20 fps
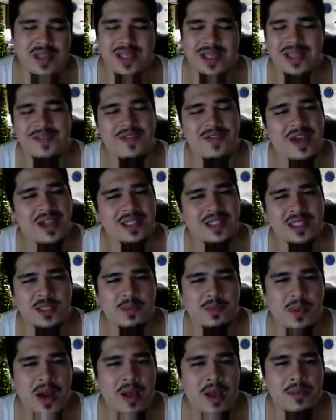In fact, it's
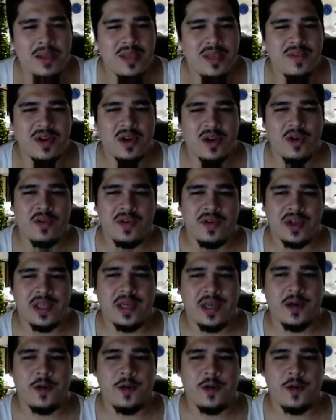probably even overkill,